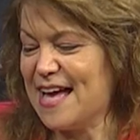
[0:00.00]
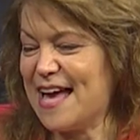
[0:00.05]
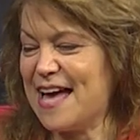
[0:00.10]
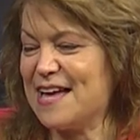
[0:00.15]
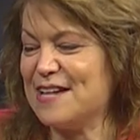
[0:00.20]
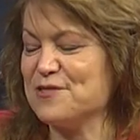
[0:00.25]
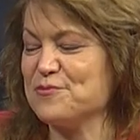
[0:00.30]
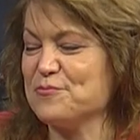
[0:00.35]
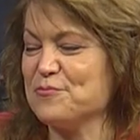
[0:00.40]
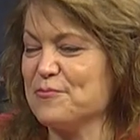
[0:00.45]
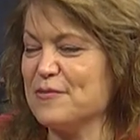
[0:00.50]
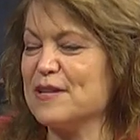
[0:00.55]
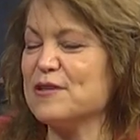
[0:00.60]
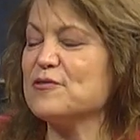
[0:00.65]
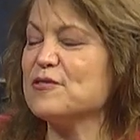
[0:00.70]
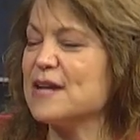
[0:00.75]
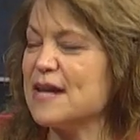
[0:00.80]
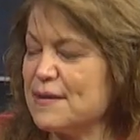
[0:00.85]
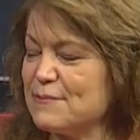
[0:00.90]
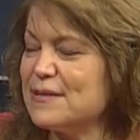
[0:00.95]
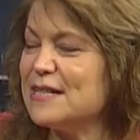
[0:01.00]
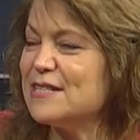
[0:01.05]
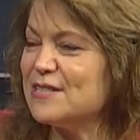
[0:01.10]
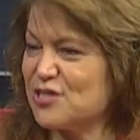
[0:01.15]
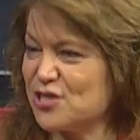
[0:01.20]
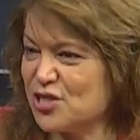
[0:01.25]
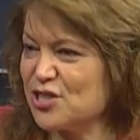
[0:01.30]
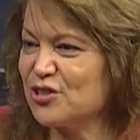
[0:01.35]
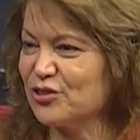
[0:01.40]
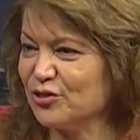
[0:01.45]
and when you're naming
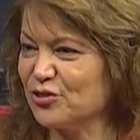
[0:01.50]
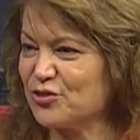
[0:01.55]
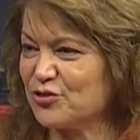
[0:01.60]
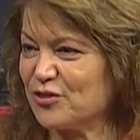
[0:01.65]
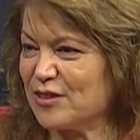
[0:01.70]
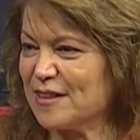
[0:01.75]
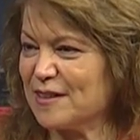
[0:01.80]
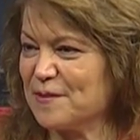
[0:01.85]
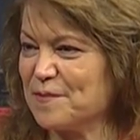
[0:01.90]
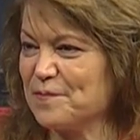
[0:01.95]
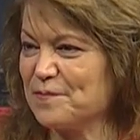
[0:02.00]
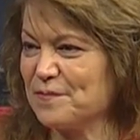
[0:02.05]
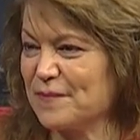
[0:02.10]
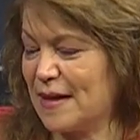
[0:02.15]
children,